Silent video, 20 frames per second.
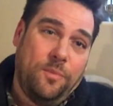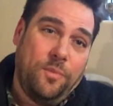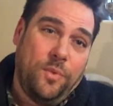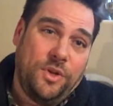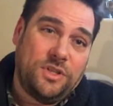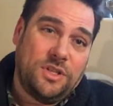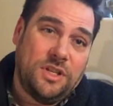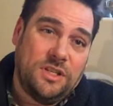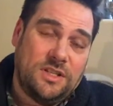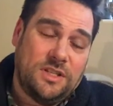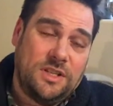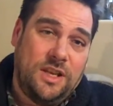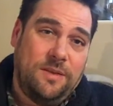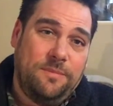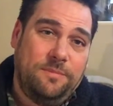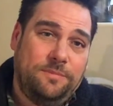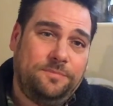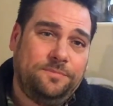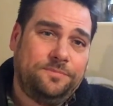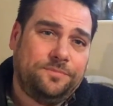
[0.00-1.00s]
which is
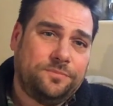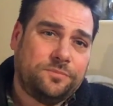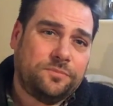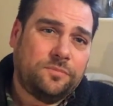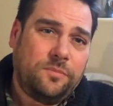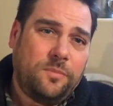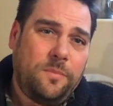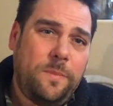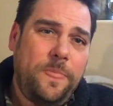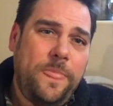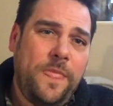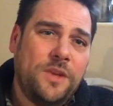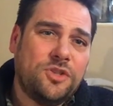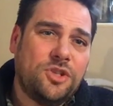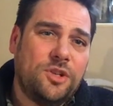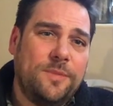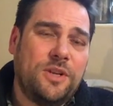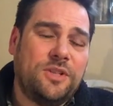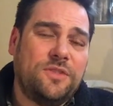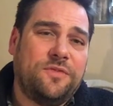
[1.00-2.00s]
sort
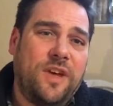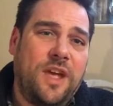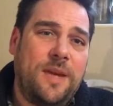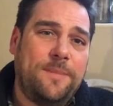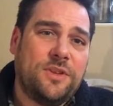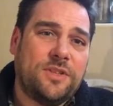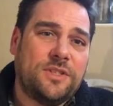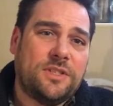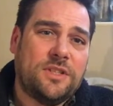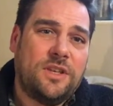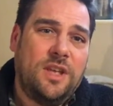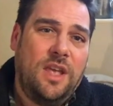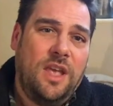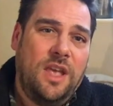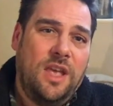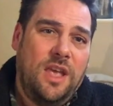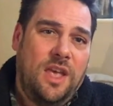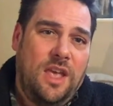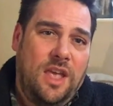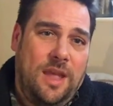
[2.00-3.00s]
of most famous
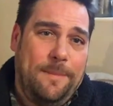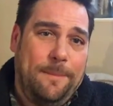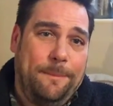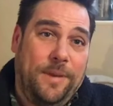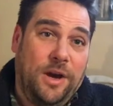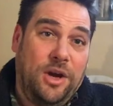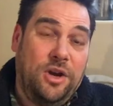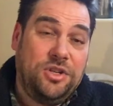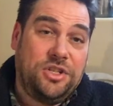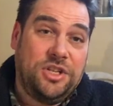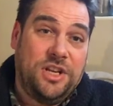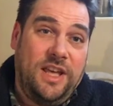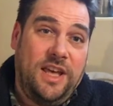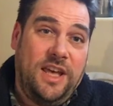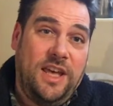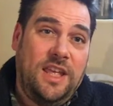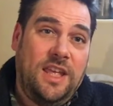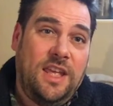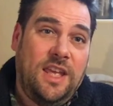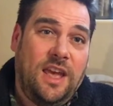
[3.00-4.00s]
in
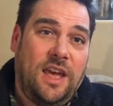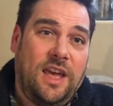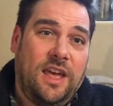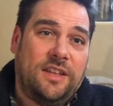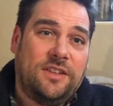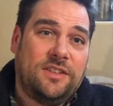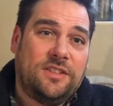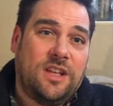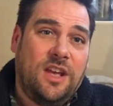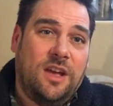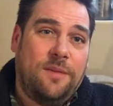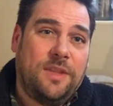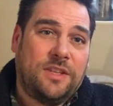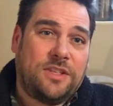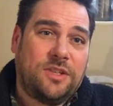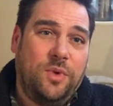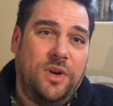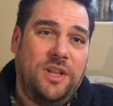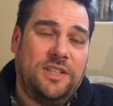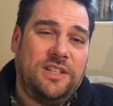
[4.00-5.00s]
Beaujolais, and that's
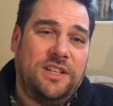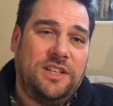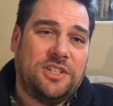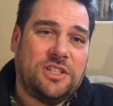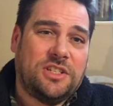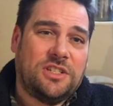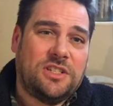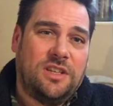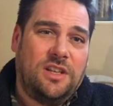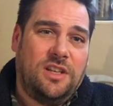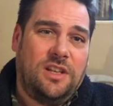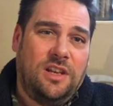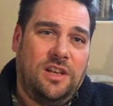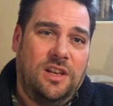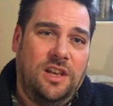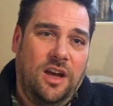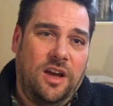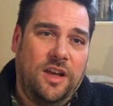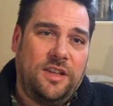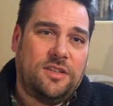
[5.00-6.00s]
a really delicious
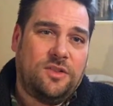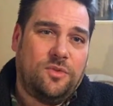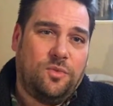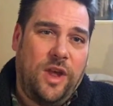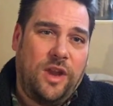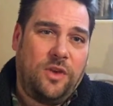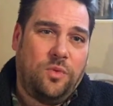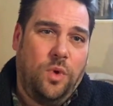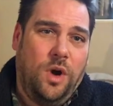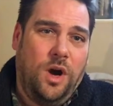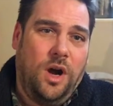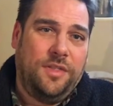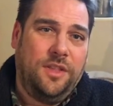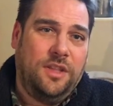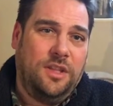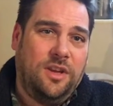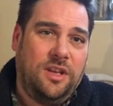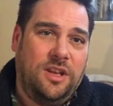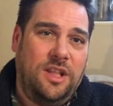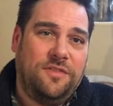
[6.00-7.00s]
light red wine that
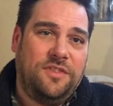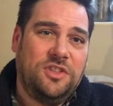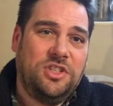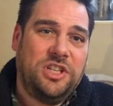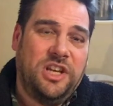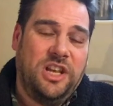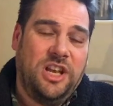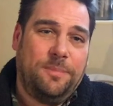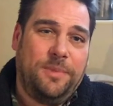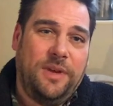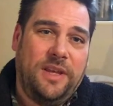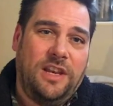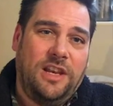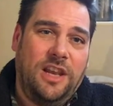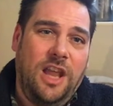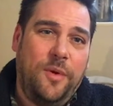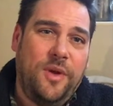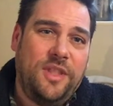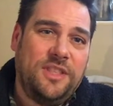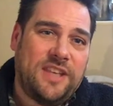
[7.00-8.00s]
you can even chill a bit,
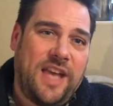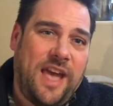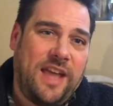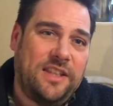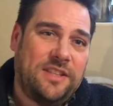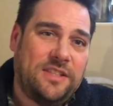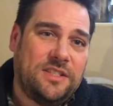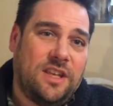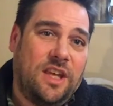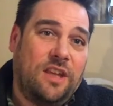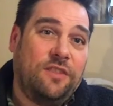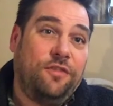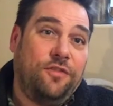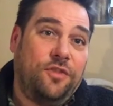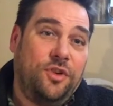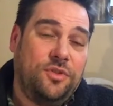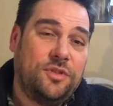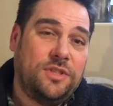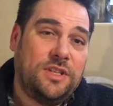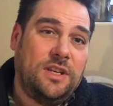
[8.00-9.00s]
low in tannins and
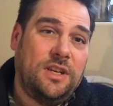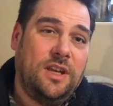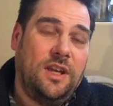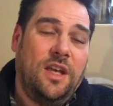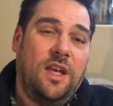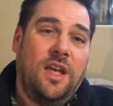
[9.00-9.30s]
fruity.